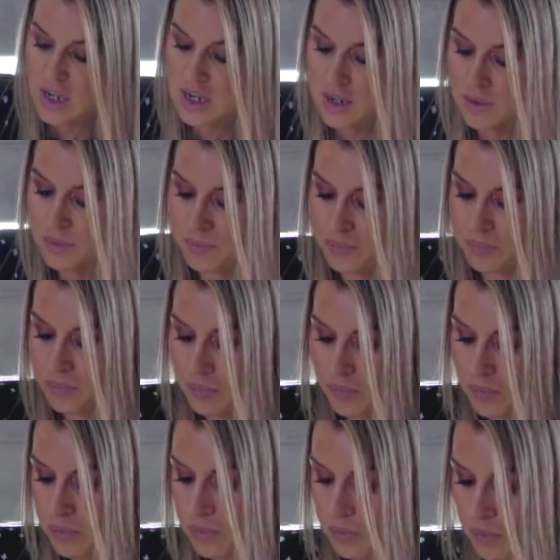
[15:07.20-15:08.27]
in.
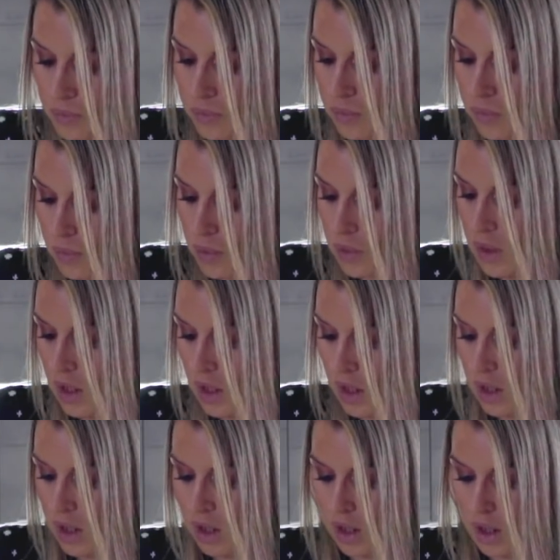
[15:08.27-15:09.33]
I'm
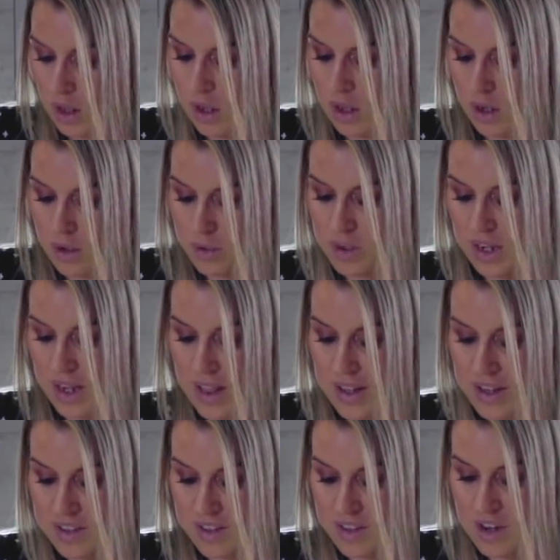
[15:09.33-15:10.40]
going to let
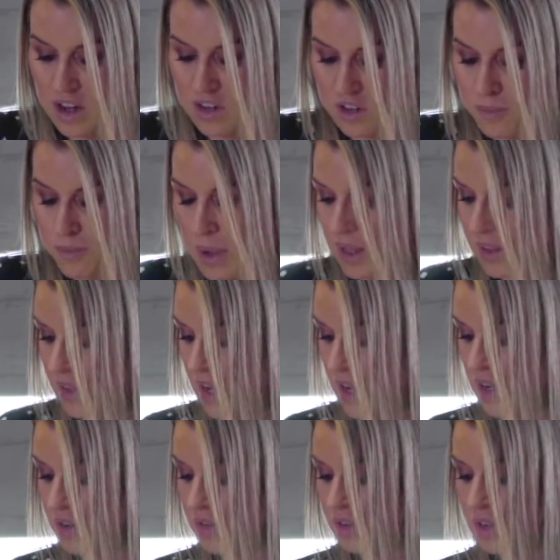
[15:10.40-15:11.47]
that start to melt
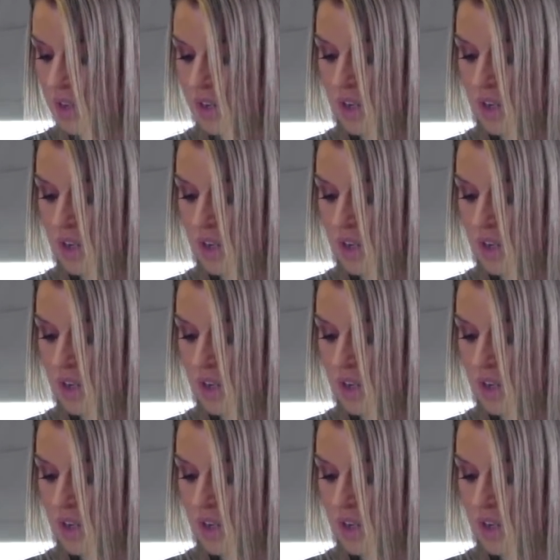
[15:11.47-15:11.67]
down,